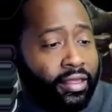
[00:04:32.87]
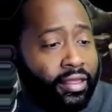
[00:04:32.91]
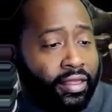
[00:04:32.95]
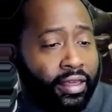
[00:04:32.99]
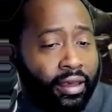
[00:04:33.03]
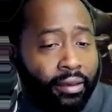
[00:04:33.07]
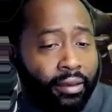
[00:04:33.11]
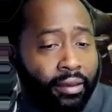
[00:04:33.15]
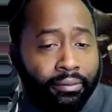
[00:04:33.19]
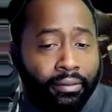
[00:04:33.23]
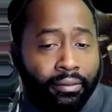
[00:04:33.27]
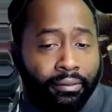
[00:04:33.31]

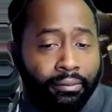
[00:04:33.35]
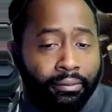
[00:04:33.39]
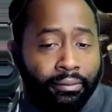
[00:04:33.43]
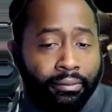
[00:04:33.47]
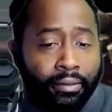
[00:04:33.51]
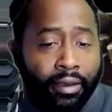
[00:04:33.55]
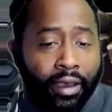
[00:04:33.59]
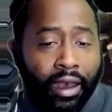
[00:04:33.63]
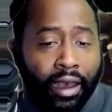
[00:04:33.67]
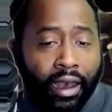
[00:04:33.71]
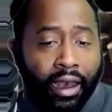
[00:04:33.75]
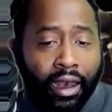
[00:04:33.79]

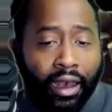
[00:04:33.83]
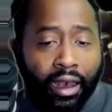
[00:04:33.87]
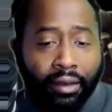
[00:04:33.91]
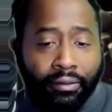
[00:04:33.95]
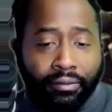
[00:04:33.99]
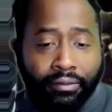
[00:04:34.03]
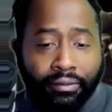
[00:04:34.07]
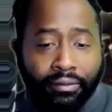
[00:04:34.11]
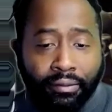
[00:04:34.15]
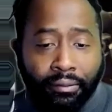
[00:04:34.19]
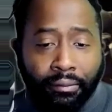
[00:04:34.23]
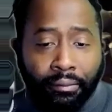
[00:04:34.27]

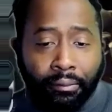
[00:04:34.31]
the